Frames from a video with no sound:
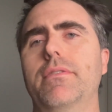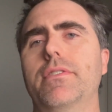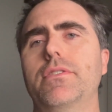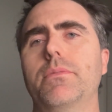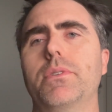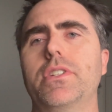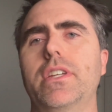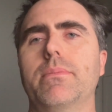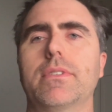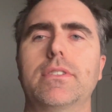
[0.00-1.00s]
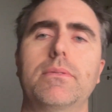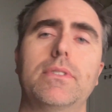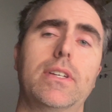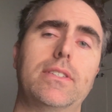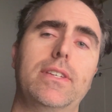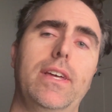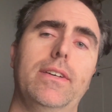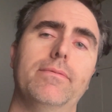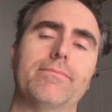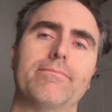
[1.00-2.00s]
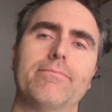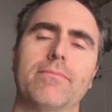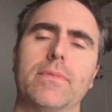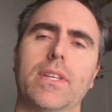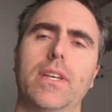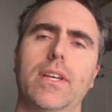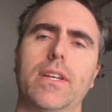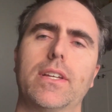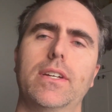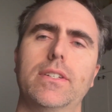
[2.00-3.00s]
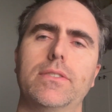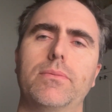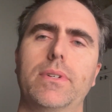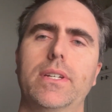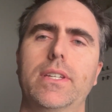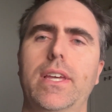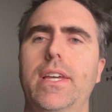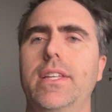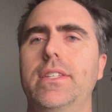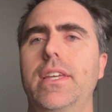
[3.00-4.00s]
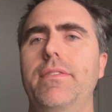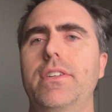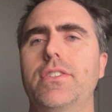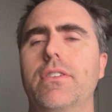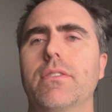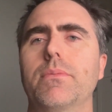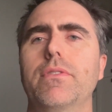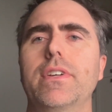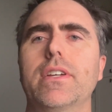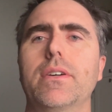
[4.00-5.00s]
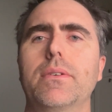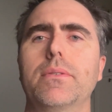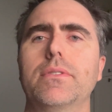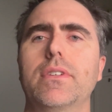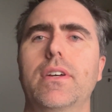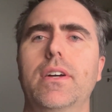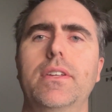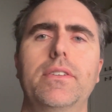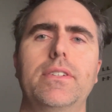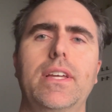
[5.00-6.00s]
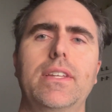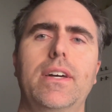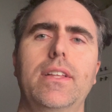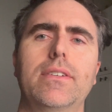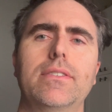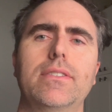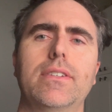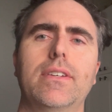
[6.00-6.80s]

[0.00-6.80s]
for super cheap because it was on sale. Because when a TV show or movie goes under $10,